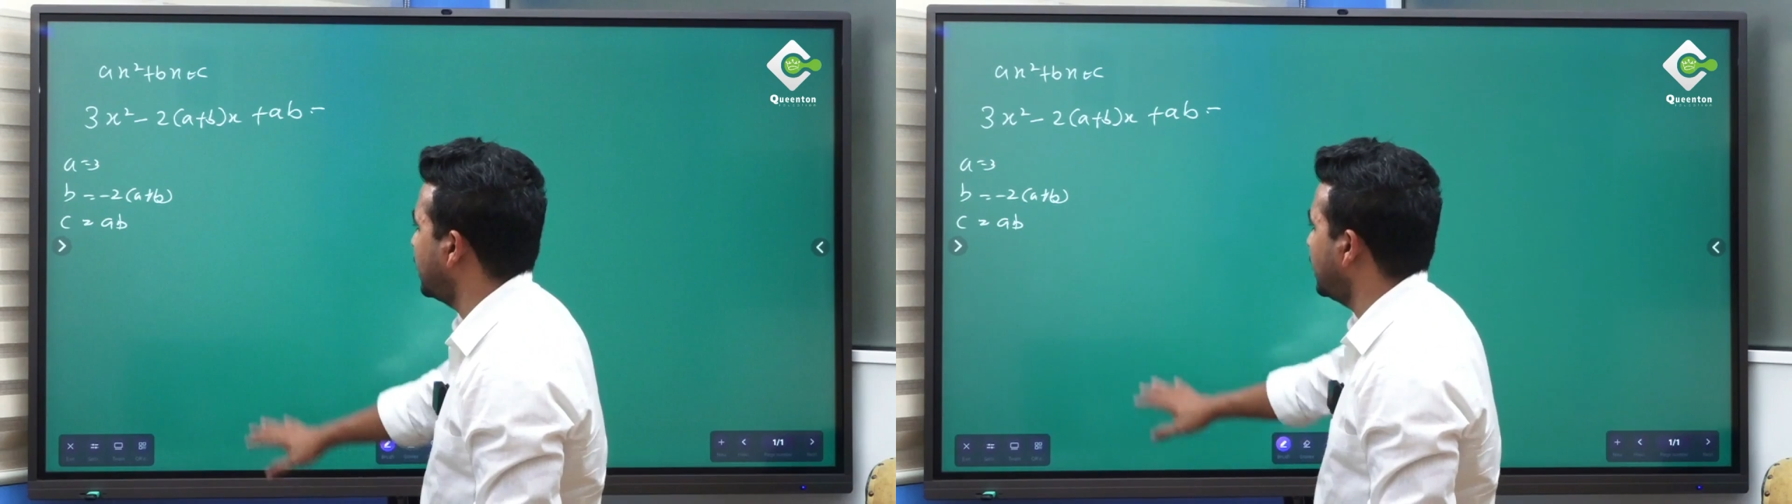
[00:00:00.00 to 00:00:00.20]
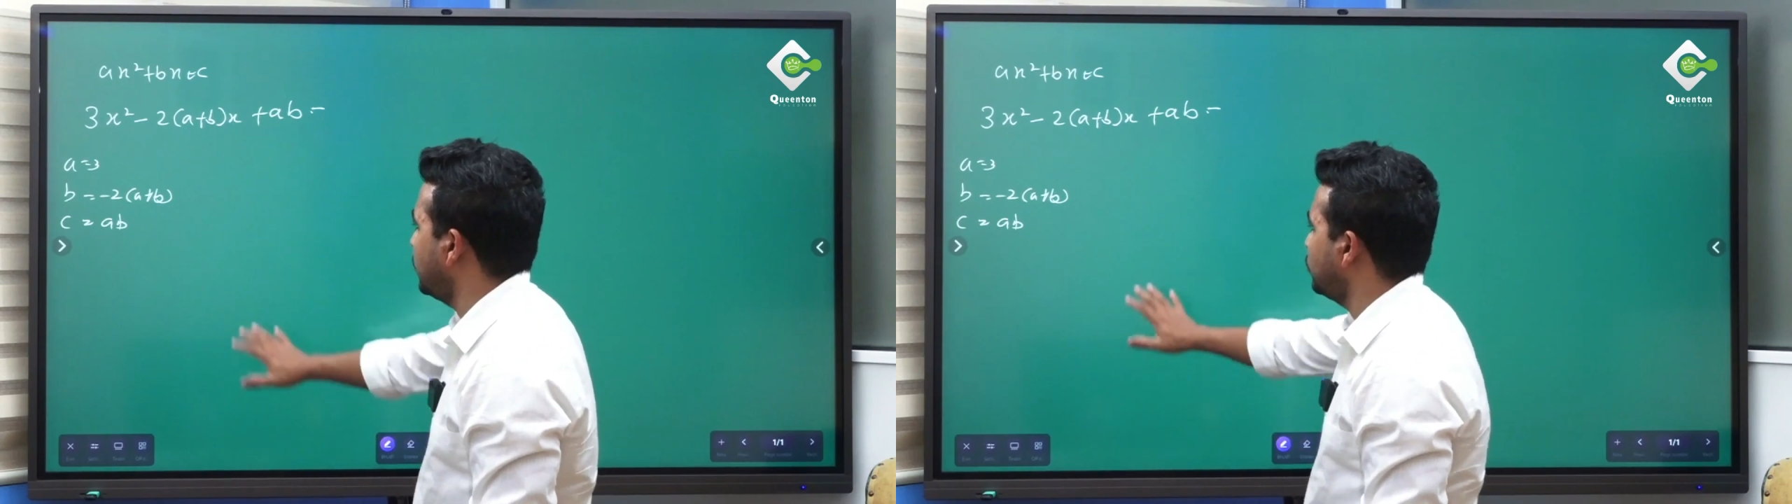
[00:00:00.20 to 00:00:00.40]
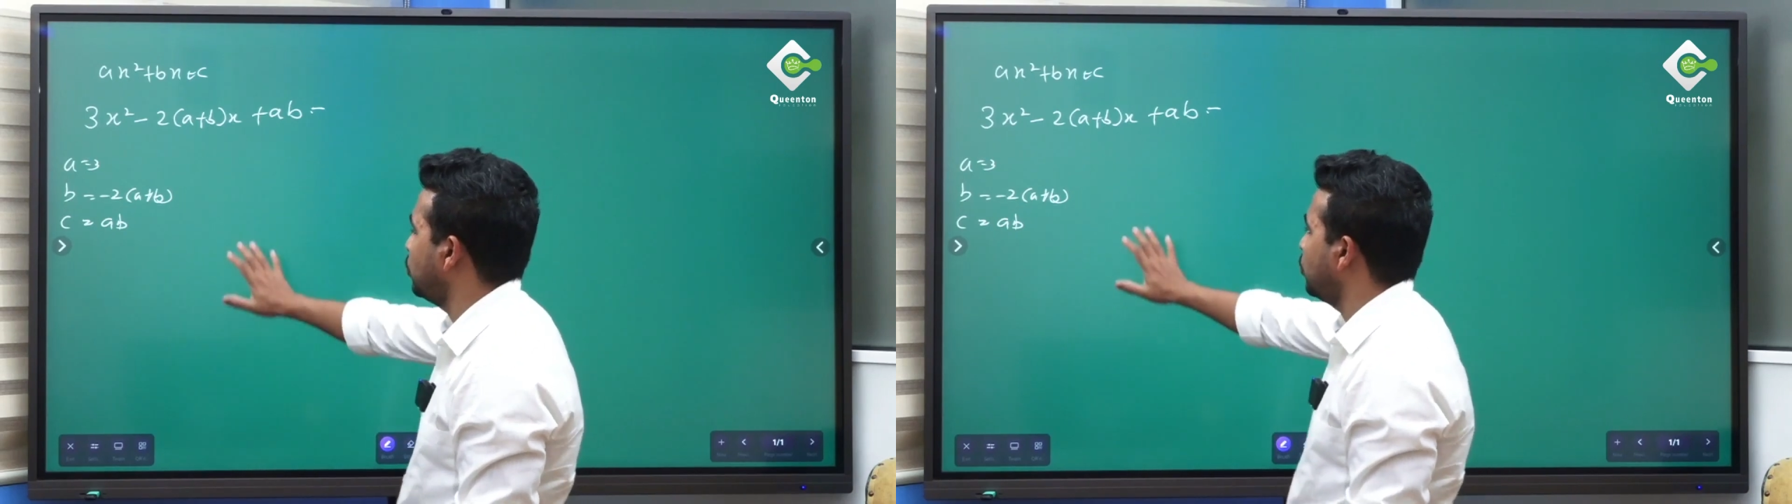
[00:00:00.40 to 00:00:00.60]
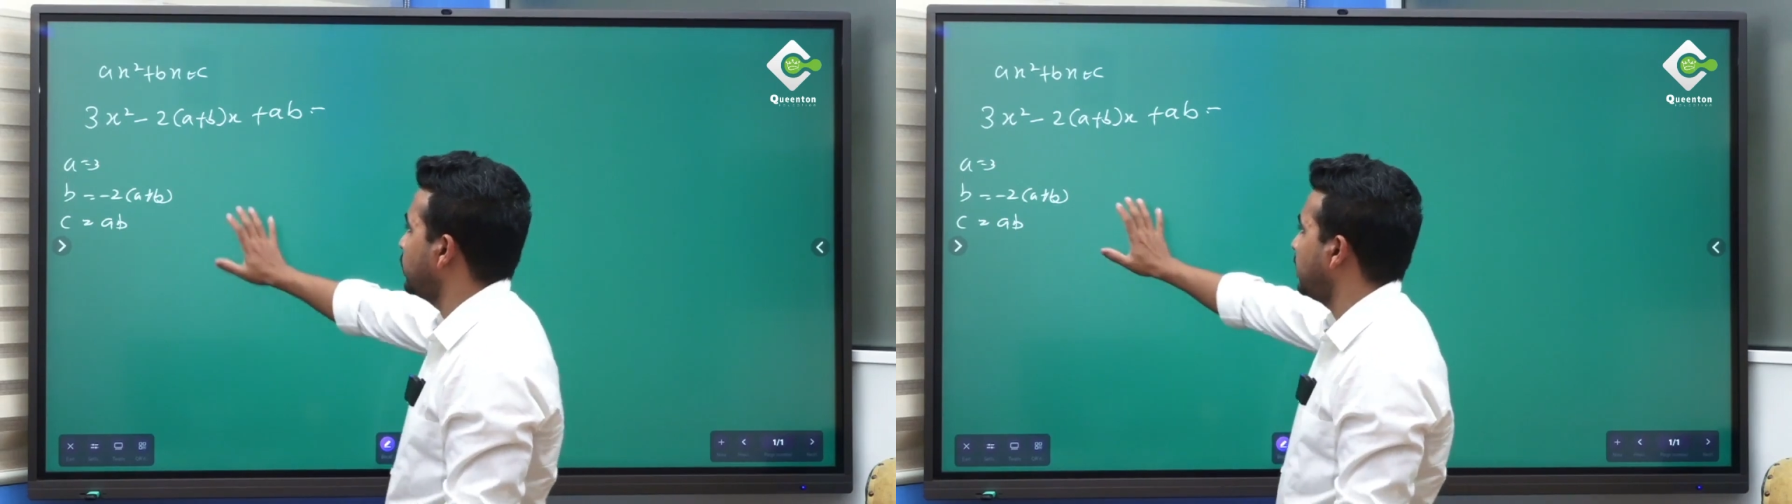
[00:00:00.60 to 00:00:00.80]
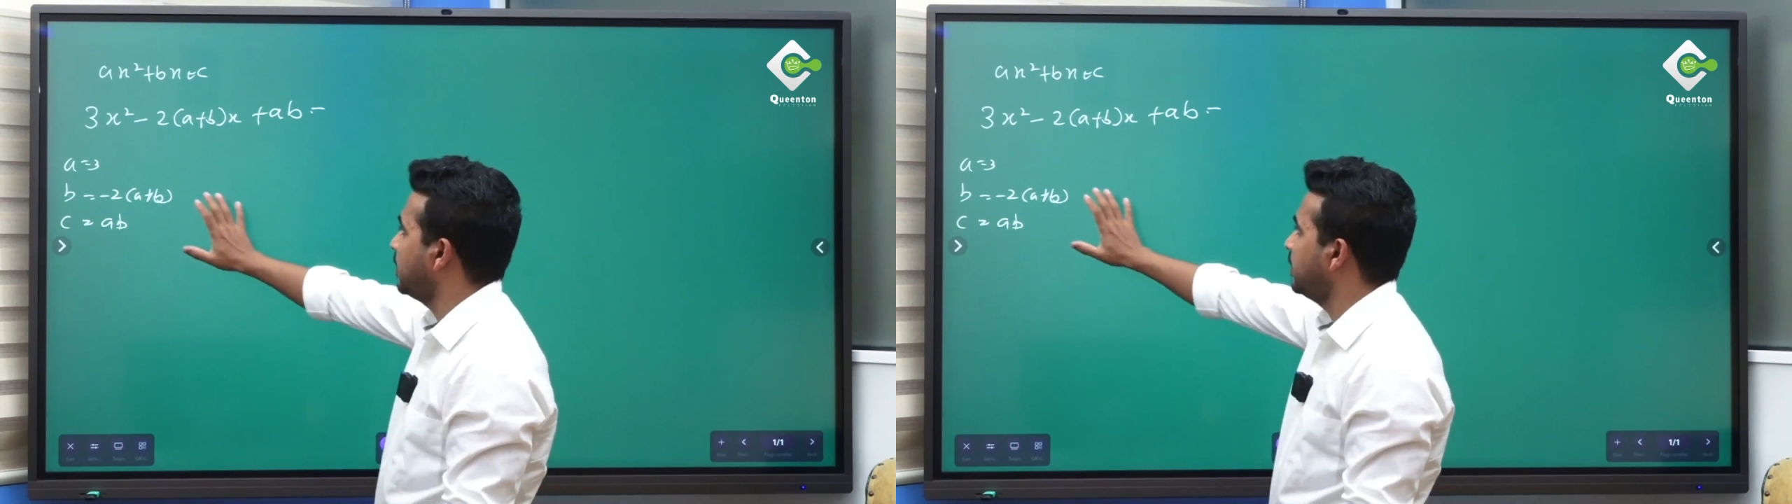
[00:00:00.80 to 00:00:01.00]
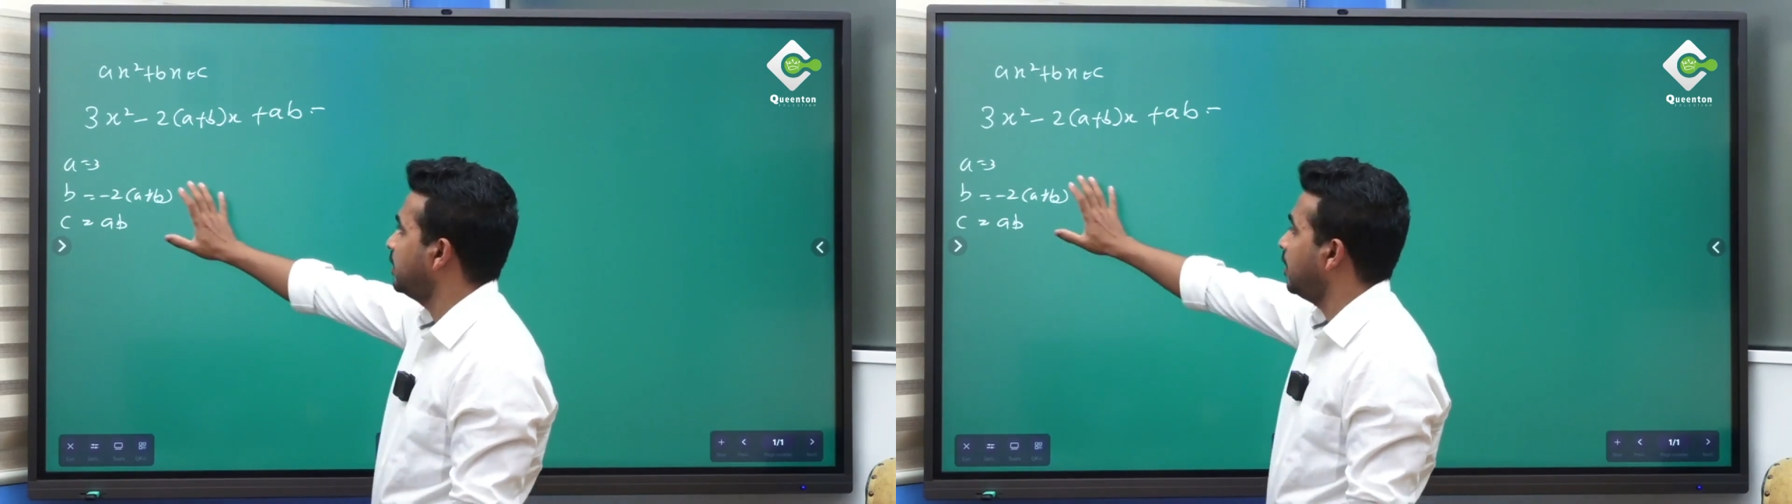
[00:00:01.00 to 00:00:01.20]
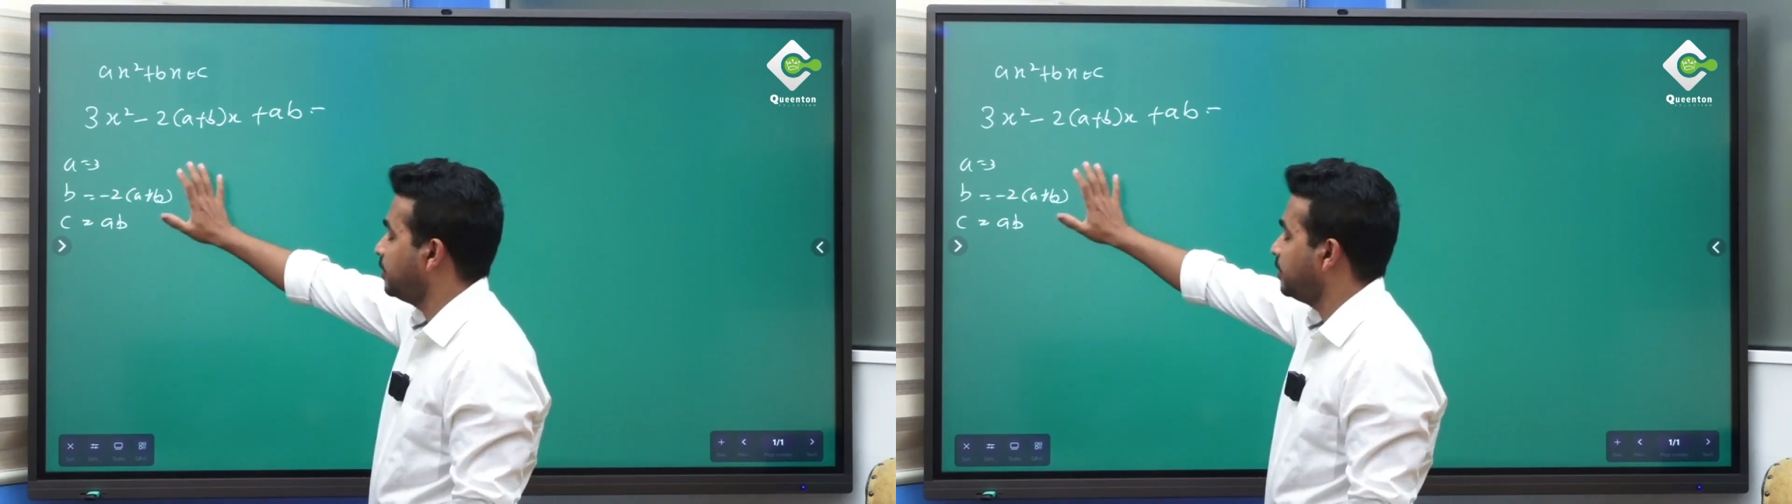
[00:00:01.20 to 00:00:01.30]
him to show that whether